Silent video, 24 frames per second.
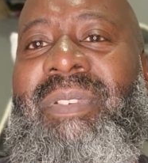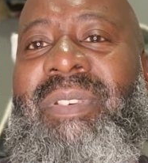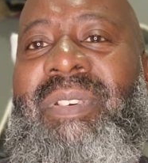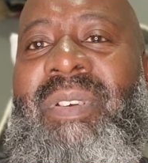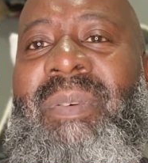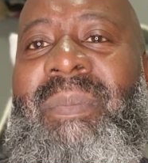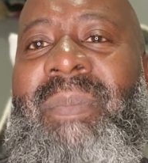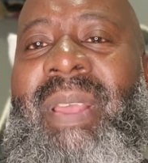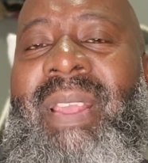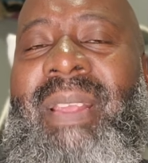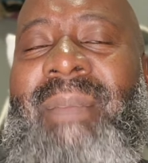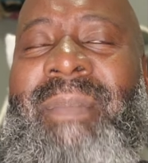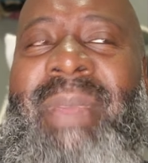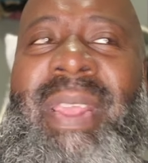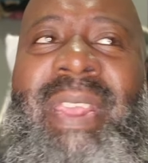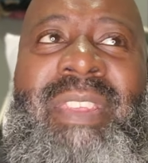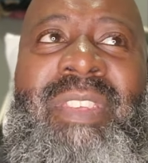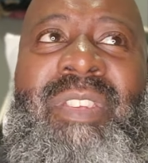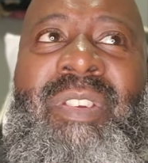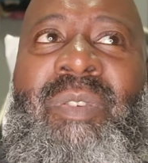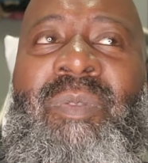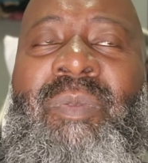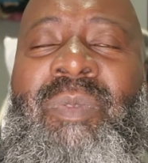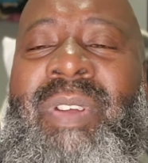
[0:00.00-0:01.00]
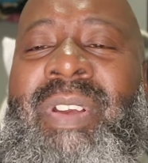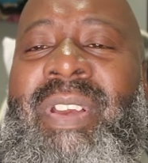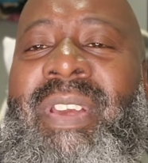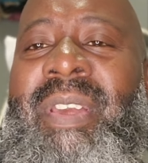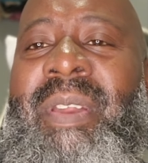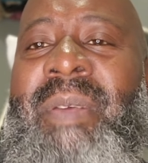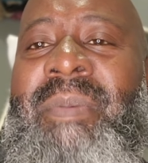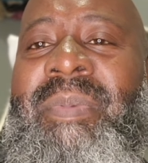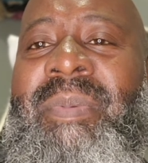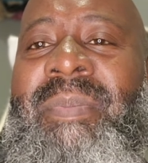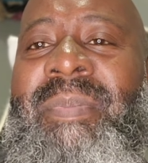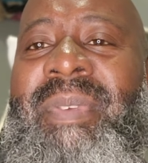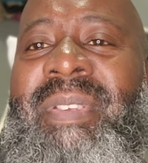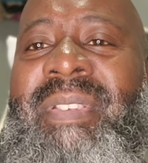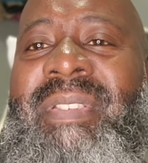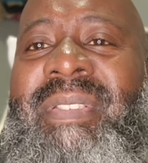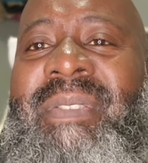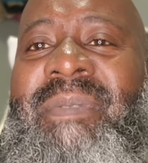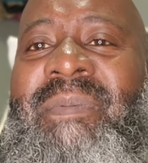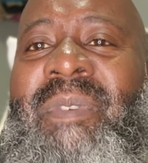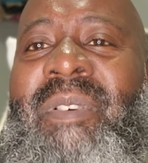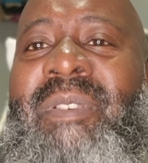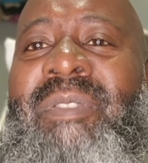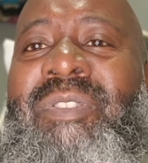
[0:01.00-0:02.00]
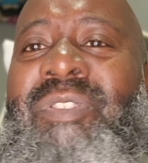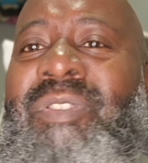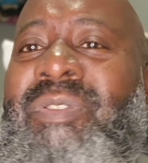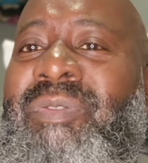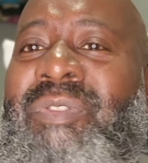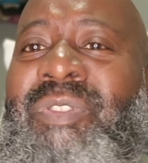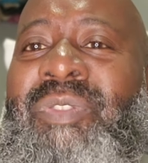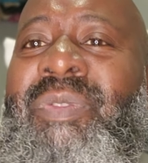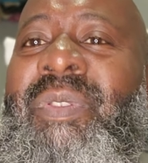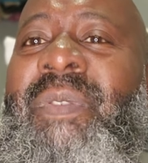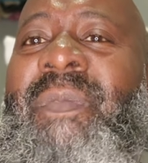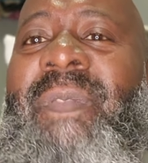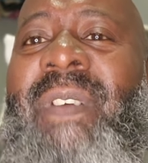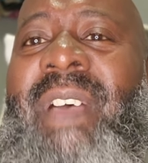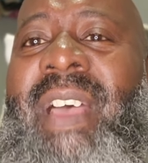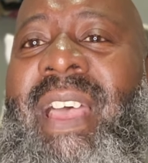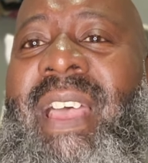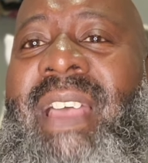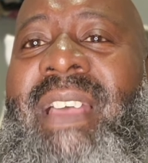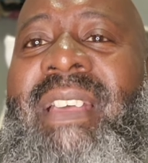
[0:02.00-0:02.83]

You know, I'm like, man, you don't want a WBC. Why don't you unify?